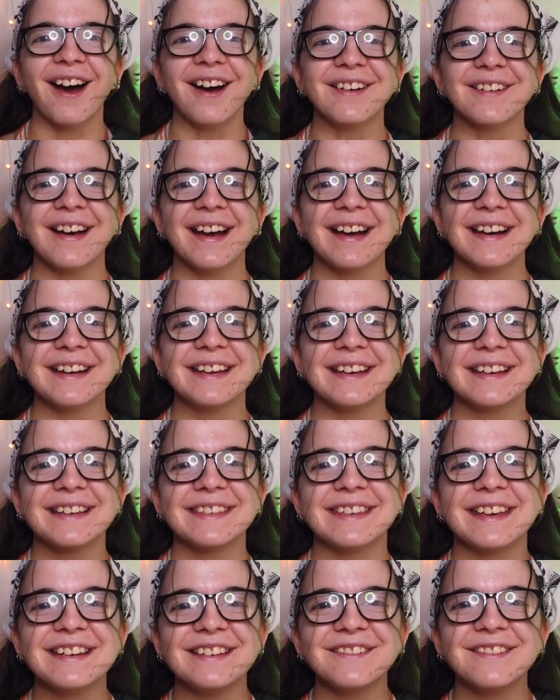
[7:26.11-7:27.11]
Alrighty,
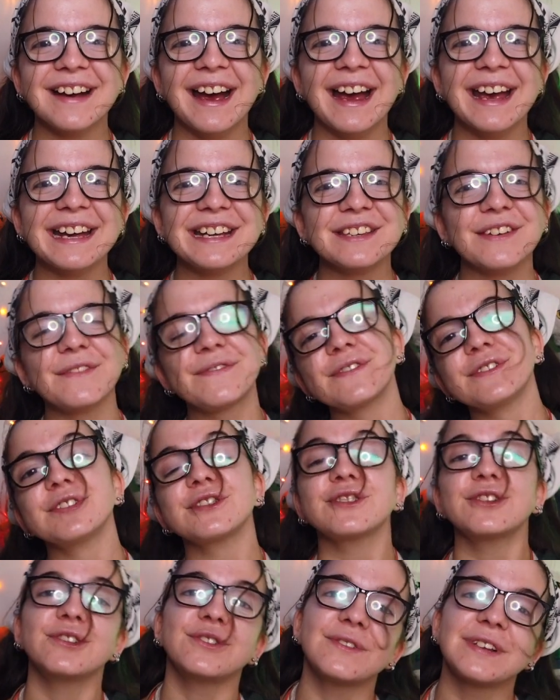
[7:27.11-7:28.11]
thank you guys for
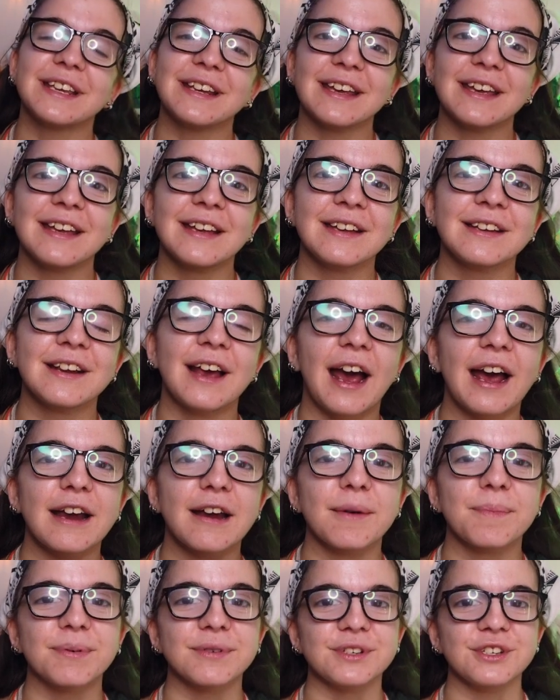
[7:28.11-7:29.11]
tuning in. I
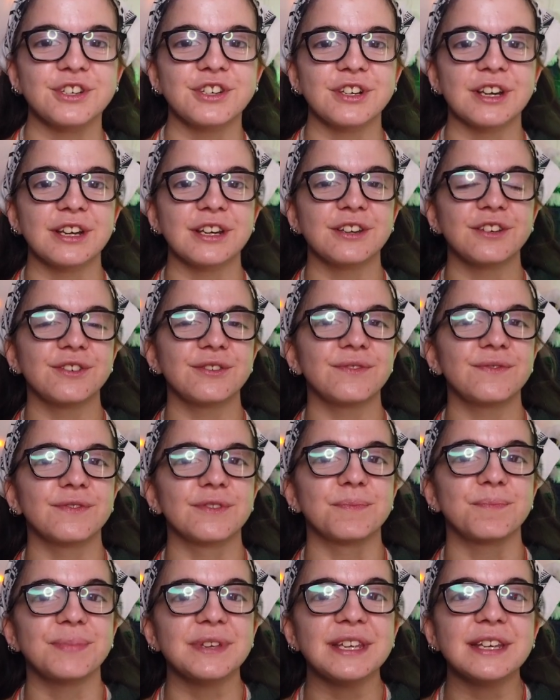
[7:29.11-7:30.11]
appreciate you
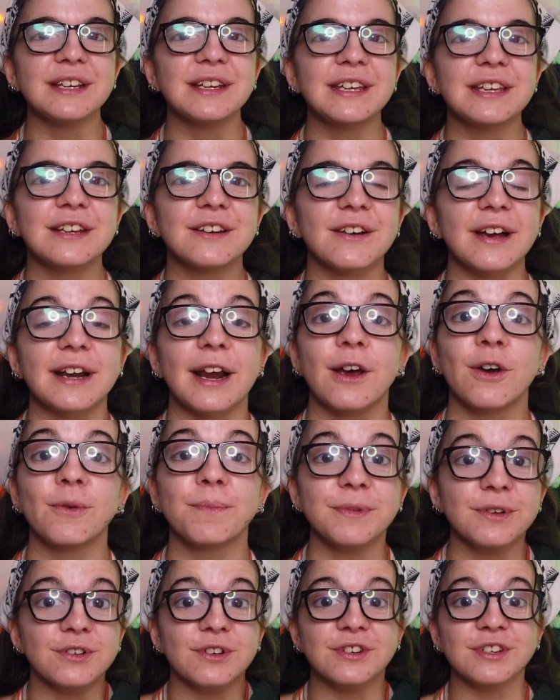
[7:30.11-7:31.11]
for being here and I
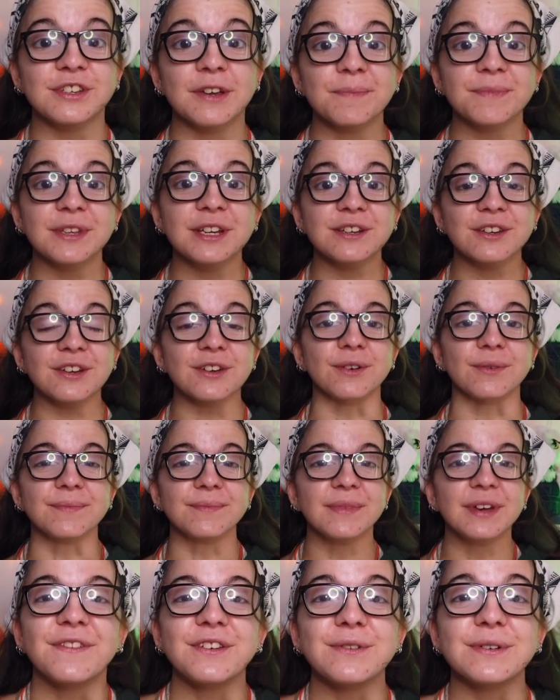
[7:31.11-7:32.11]
hope you learned something new.
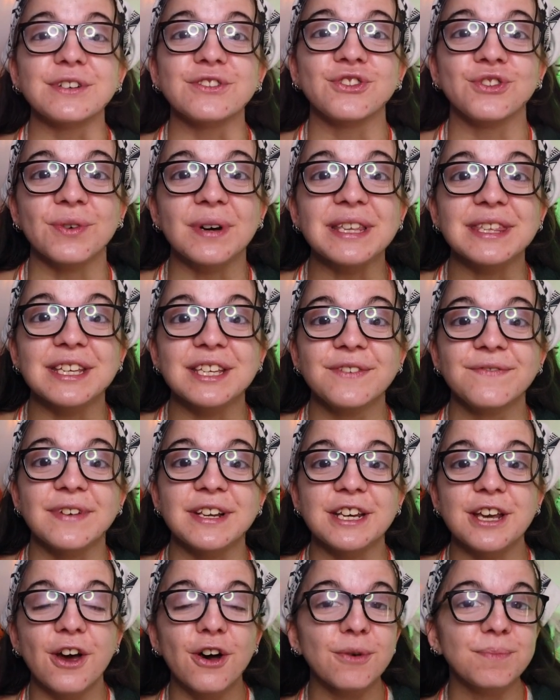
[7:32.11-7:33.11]
If you enjoyed this
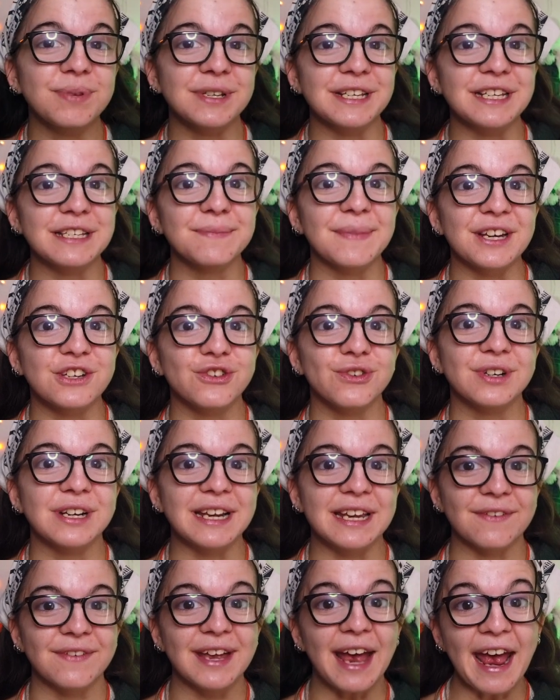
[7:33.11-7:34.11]
video, please make sure to
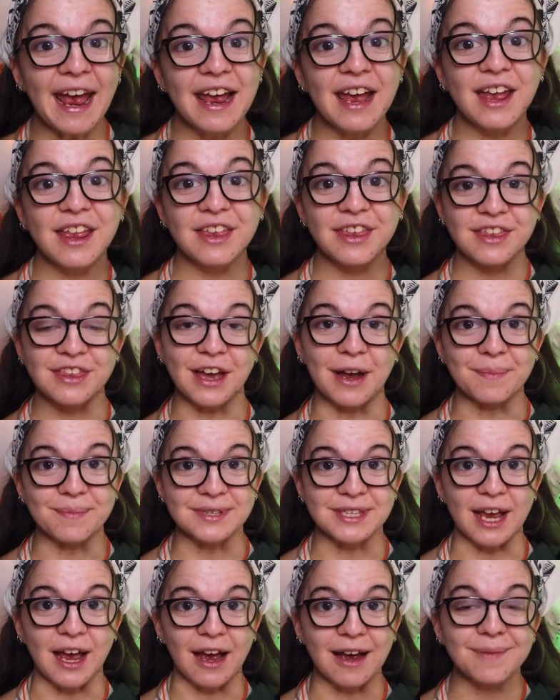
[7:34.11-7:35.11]
give it a
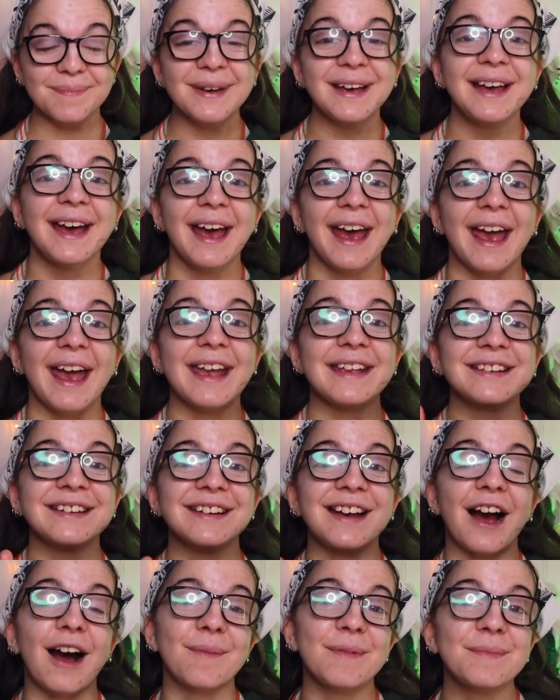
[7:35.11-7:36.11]
thumbs up
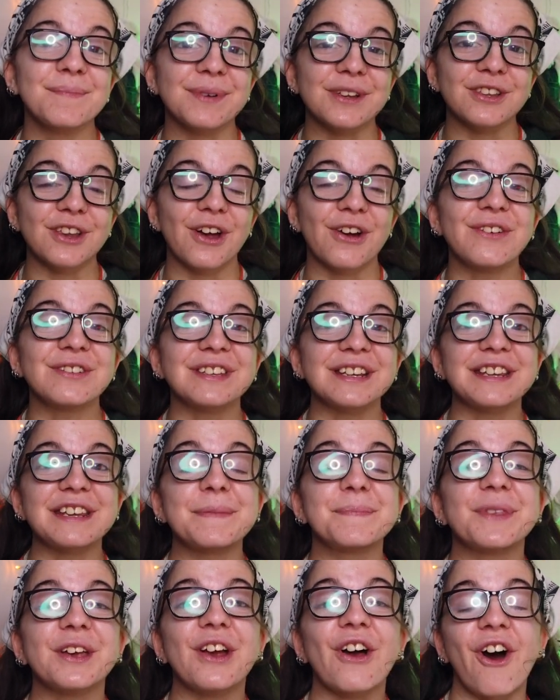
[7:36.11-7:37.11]
and comment below to
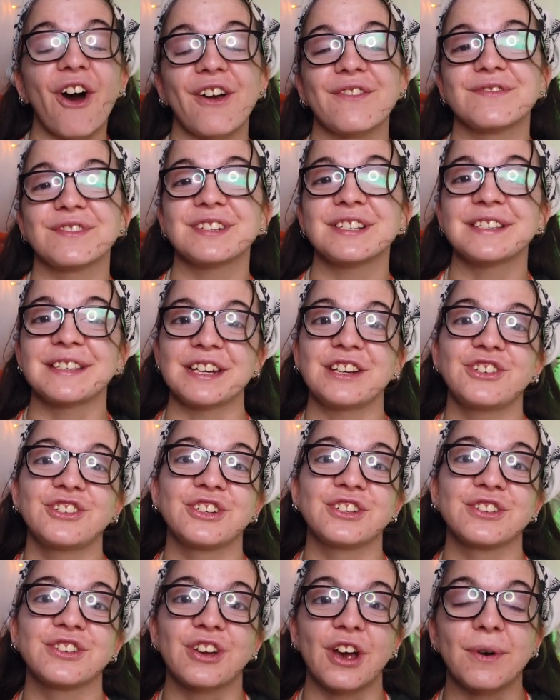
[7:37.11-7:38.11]
keep the
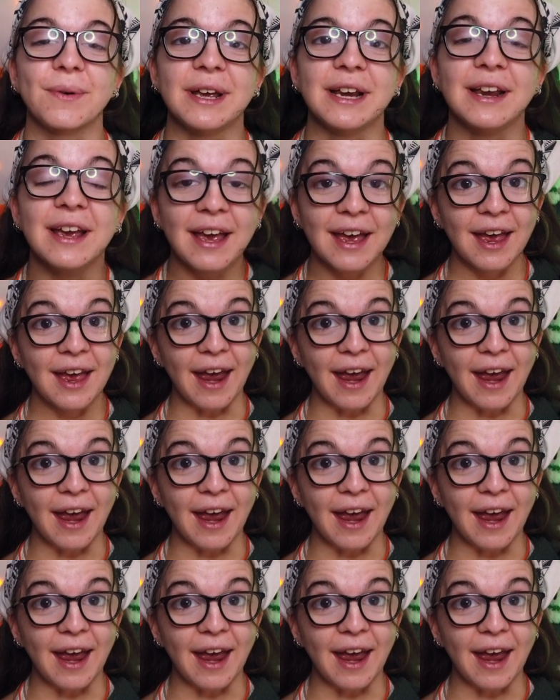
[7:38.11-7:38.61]
conversation going.